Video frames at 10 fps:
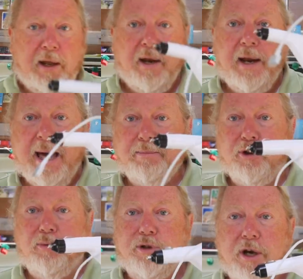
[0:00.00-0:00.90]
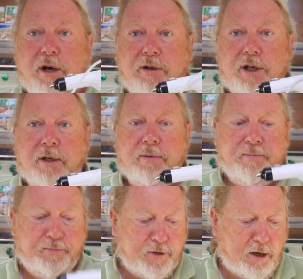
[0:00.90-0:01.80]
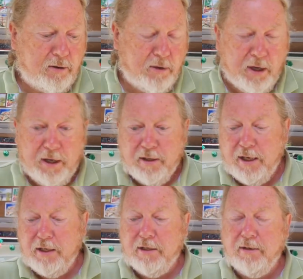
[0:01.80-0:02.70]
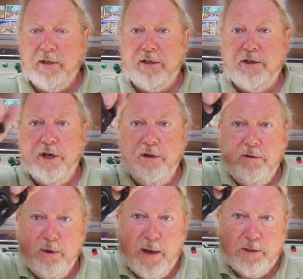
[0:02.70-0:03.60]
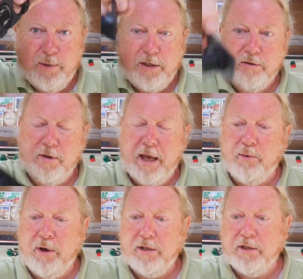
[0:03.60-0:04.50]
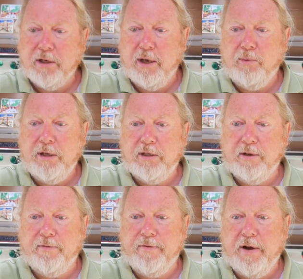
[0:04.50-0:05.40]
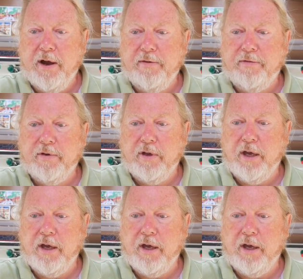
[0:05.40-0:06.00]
laptop charger. So these, there's two USBs on there. One's at five,